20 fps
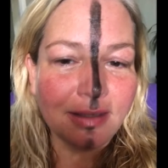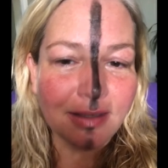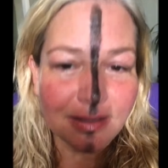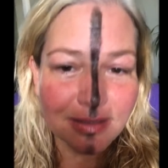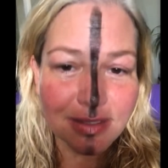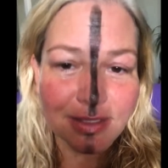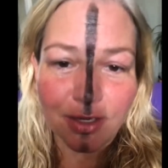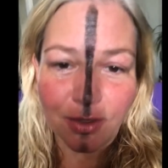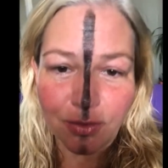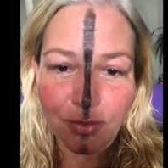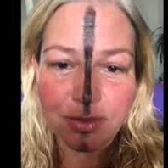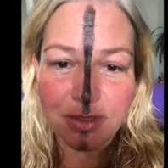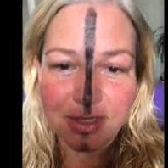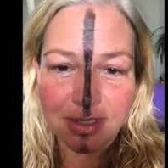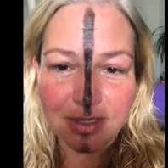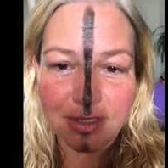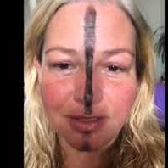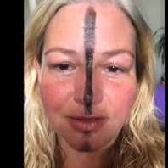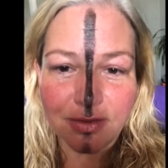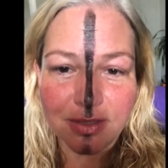is known
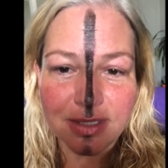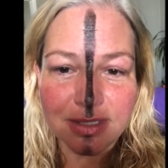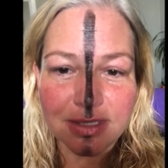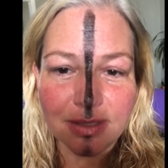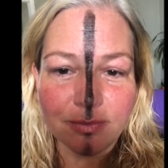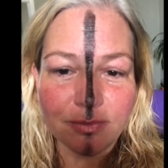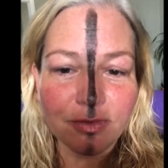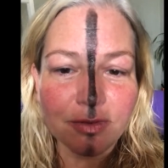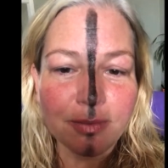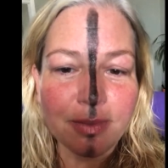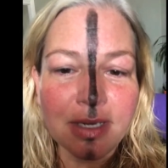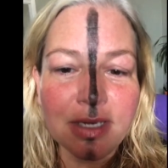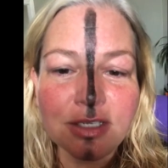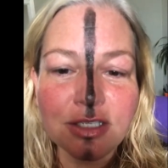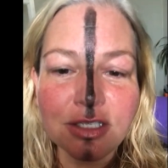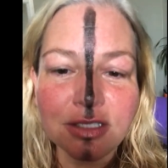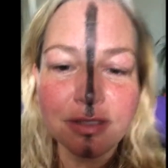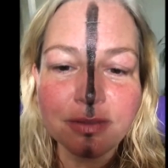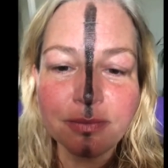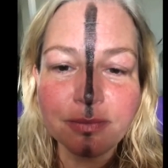to decrease
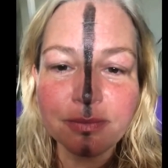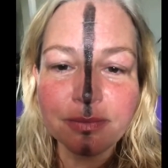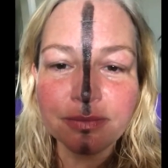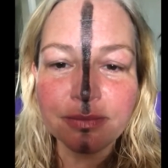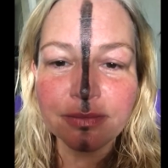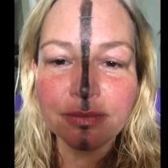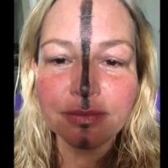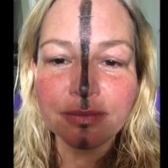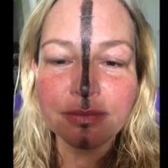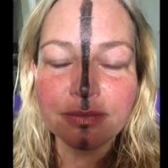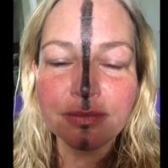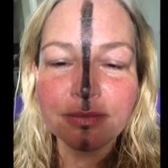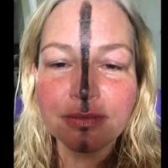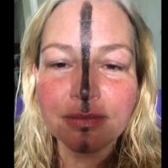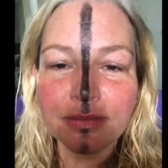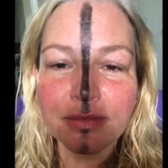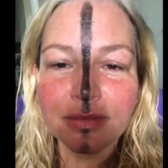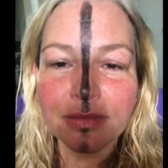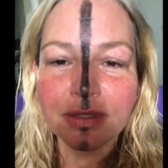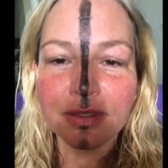inflammation.
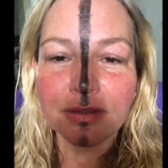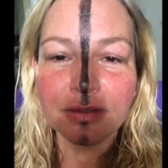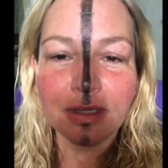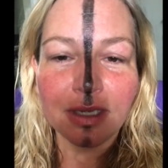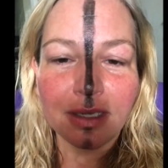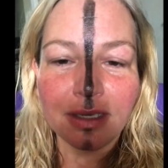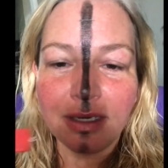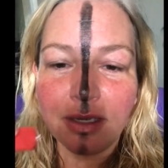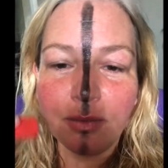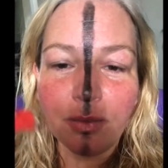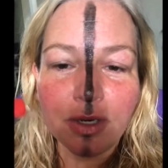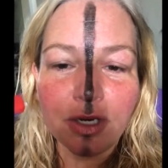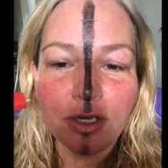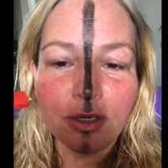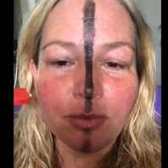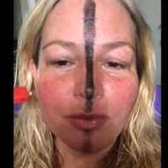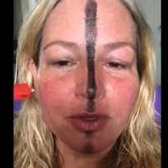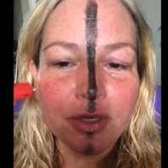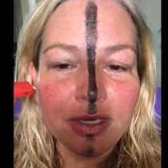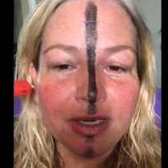Anywhere
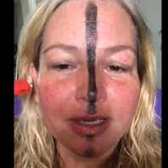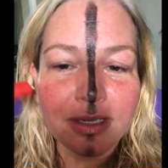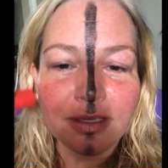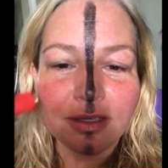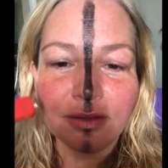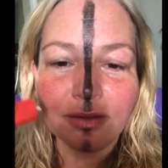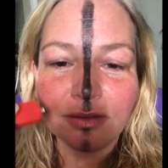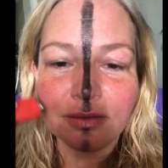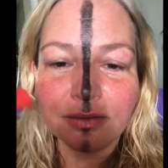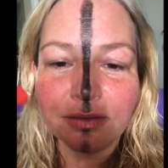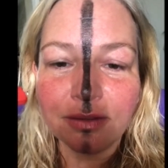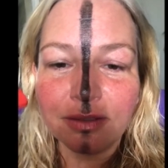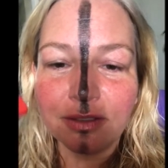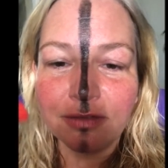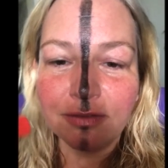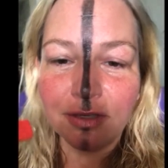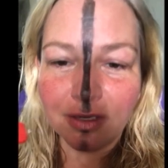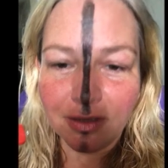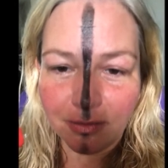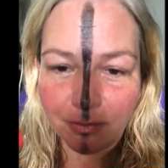you put it,
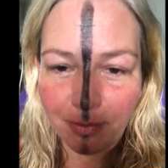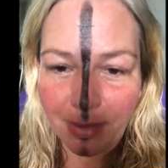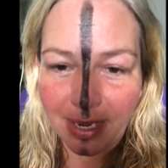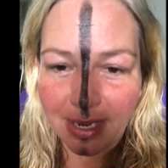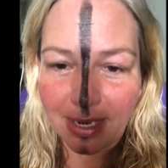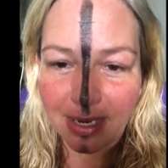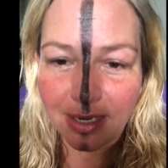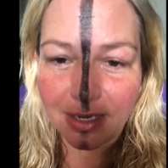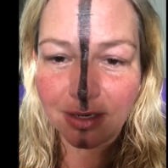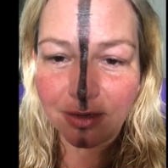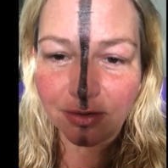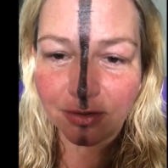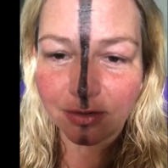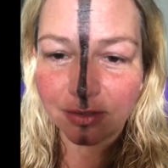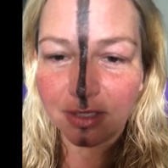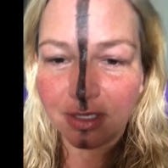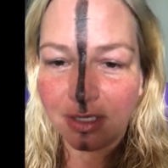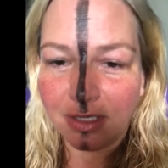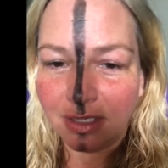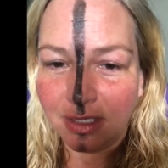if you have pain
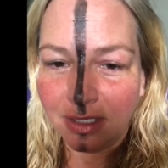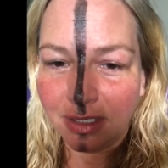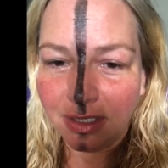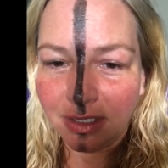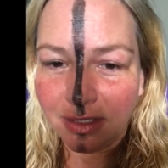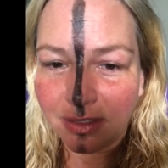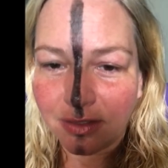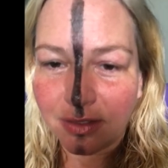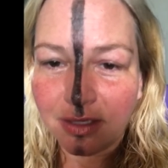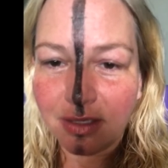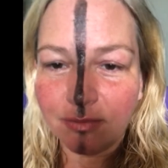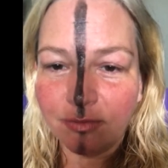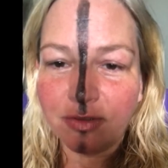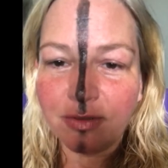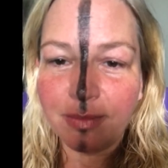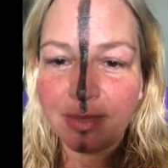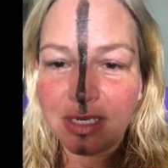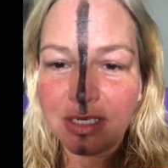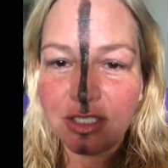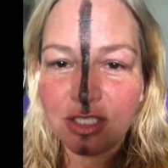or
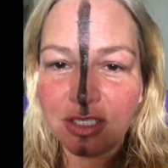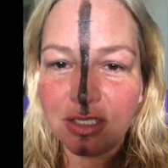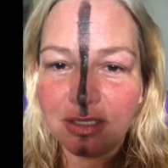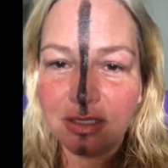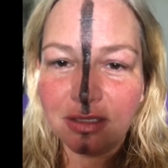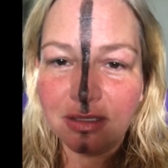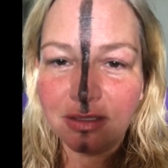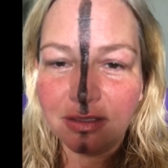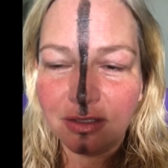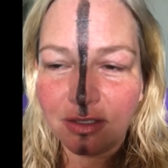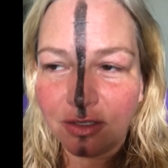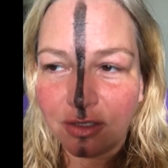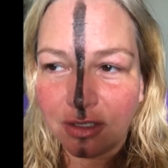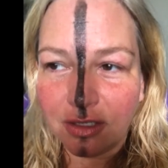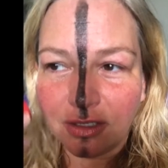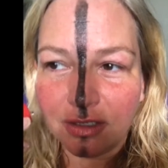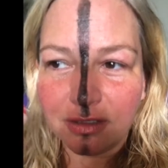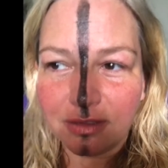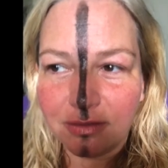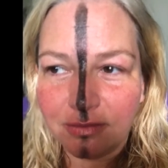inflammation, you
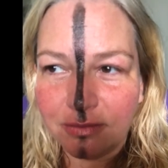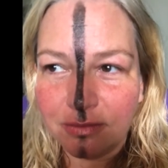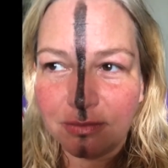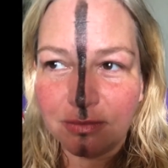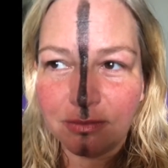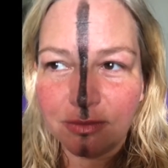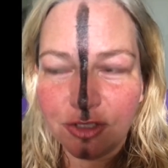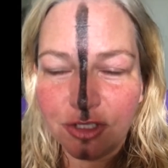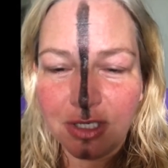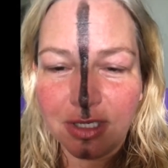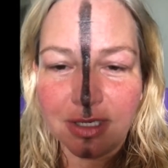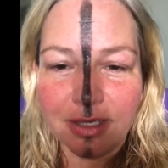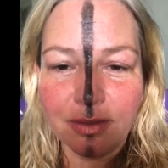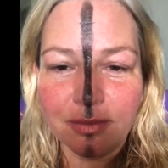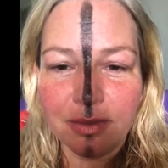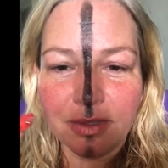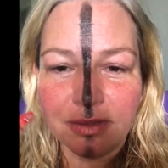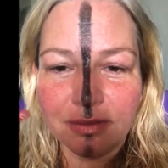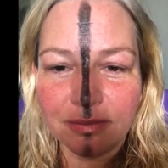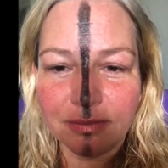can treat
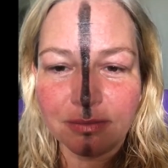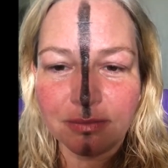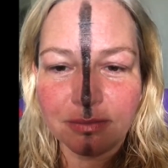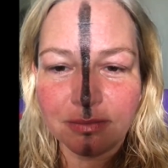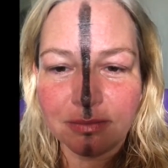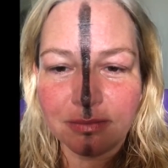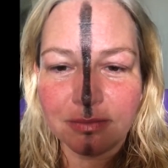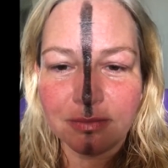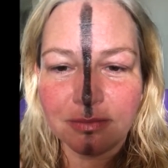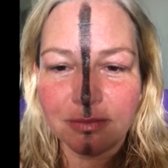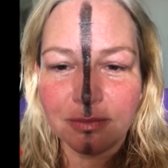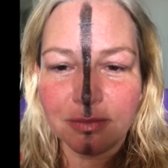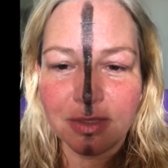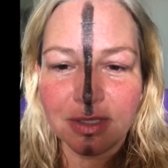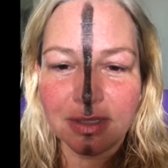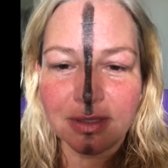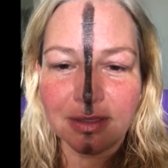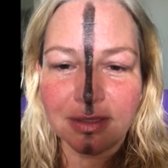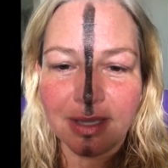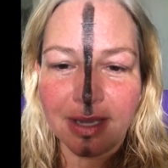it with
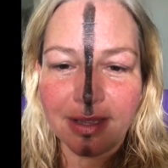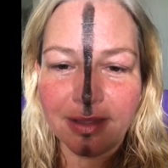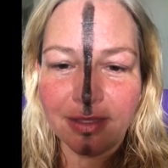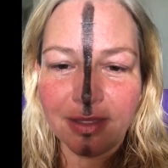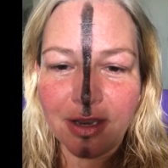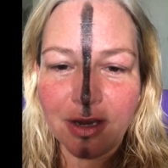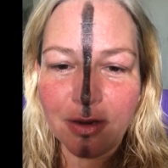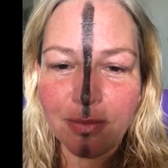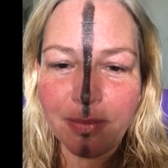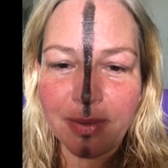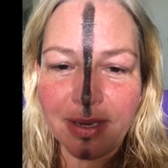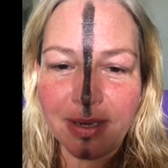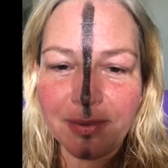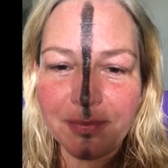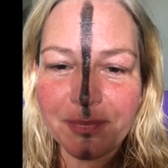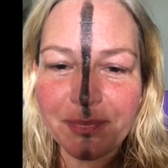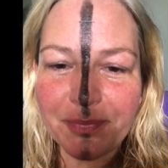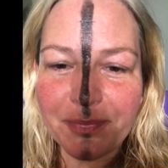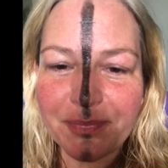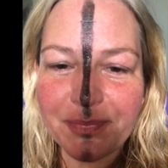light
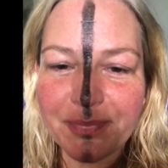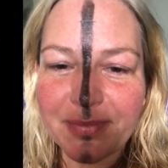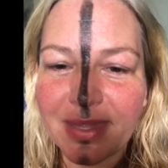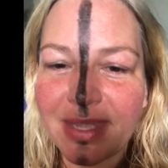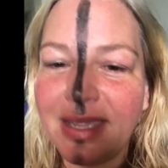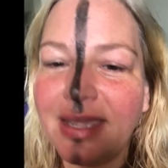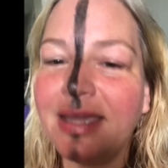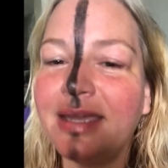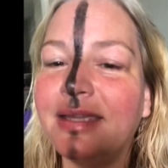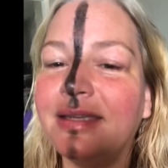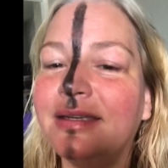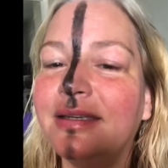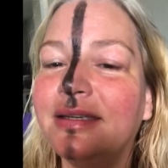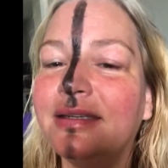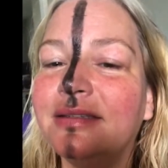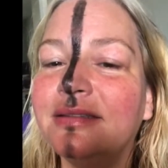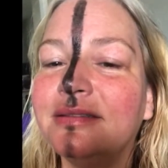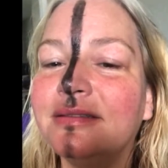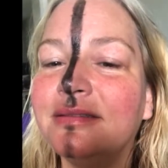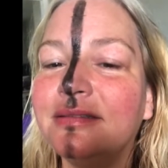therapy, and
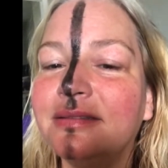it